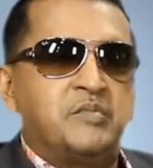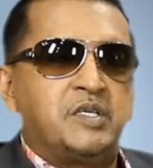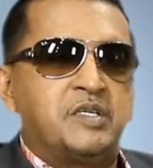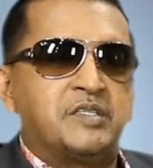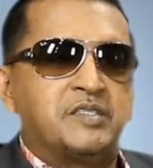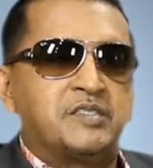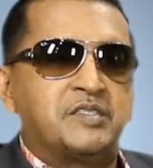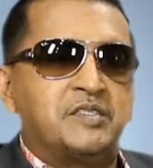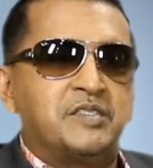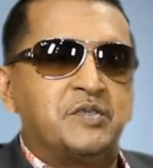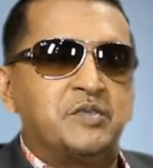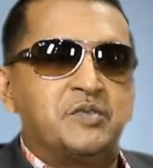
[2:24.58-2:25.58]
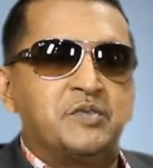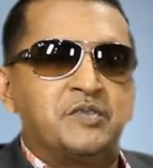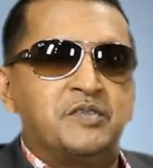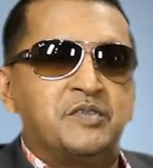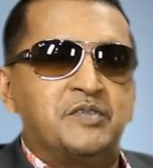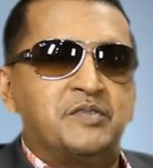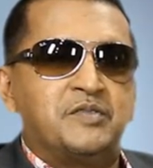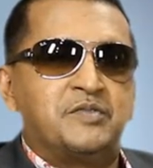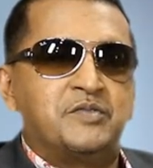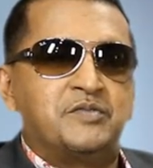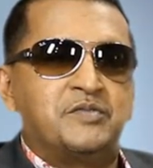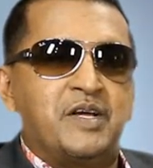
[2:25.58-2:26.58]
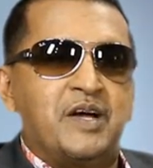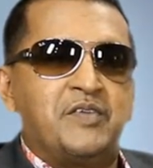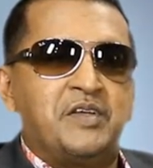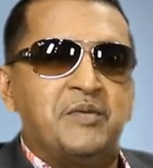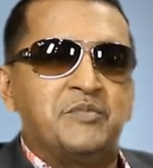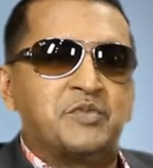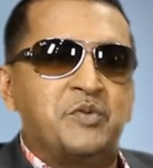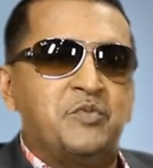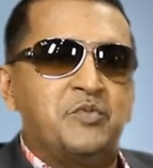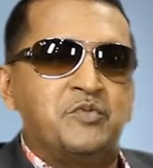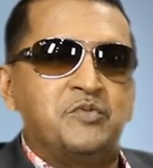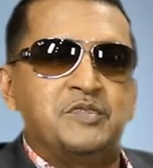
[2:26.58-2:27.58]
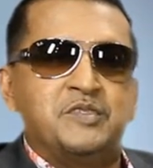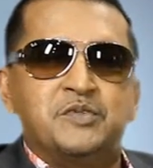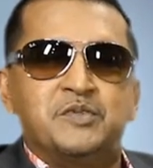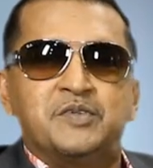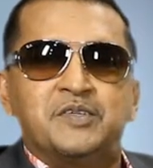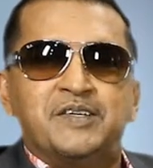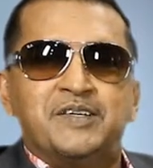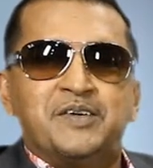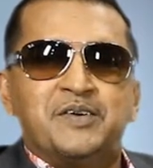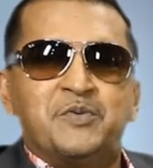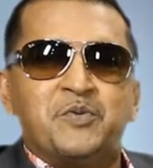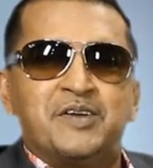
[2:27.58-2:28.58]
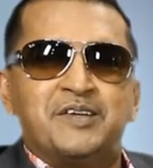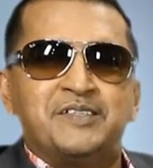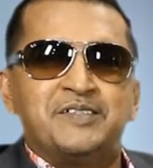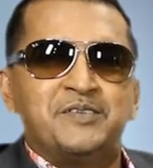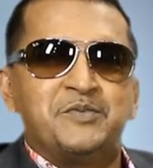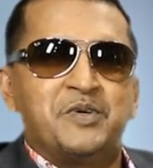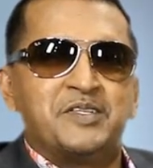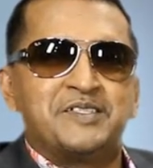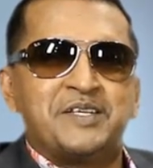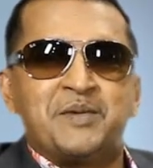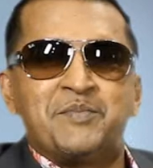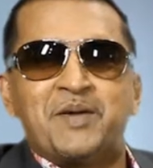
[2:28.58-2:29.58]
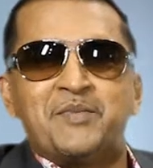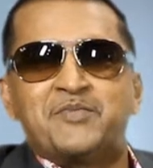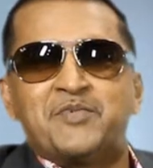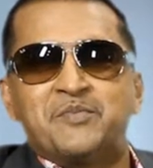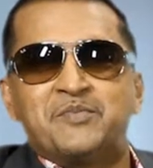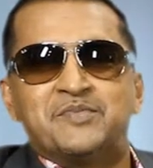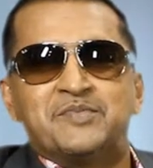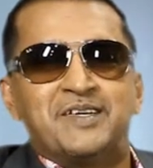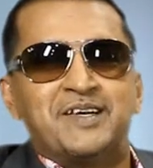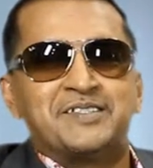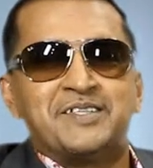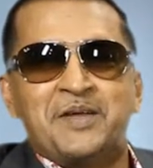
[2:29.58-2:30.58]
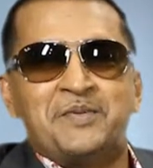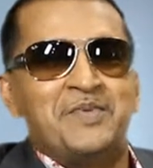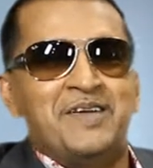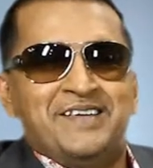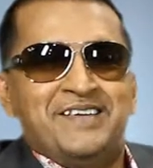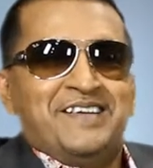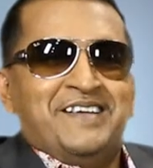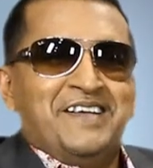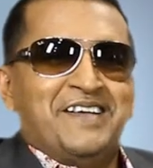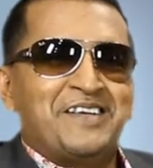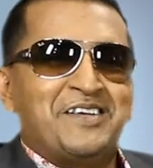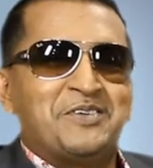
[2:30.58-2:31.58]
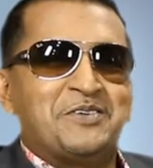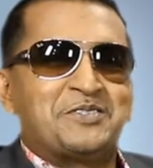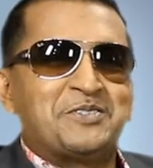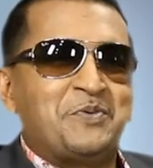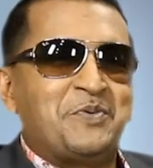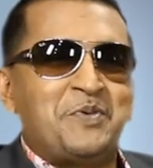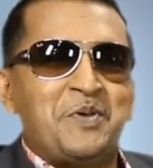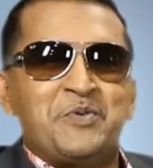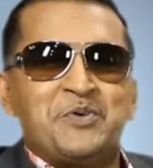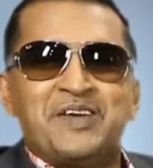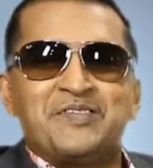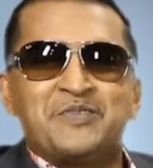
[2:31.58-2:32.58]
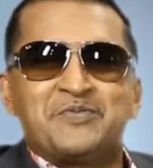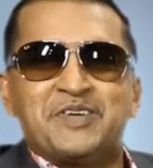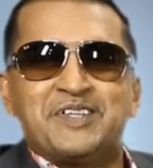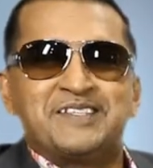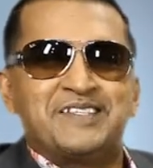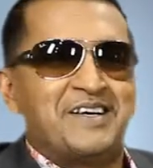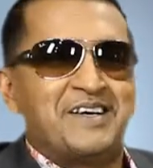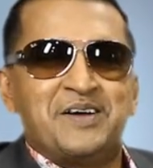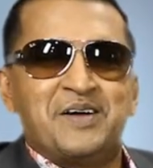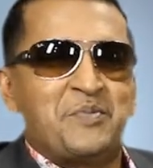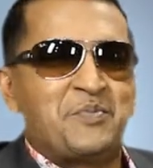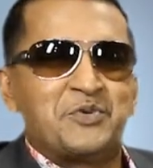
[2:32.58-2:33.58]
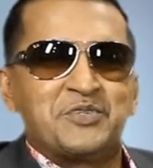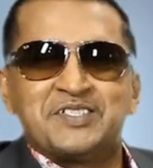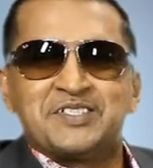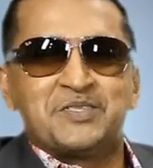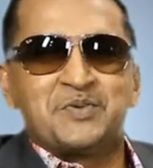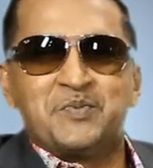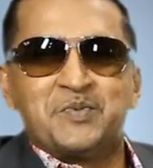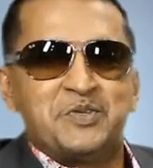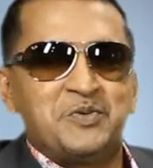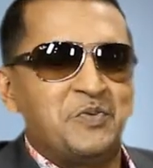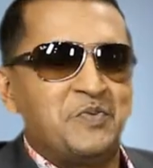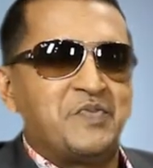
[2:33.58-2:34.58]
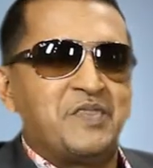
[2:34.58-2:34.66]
because Ravi comes from one time, I'm from a time, so we both have different approaches to what we do.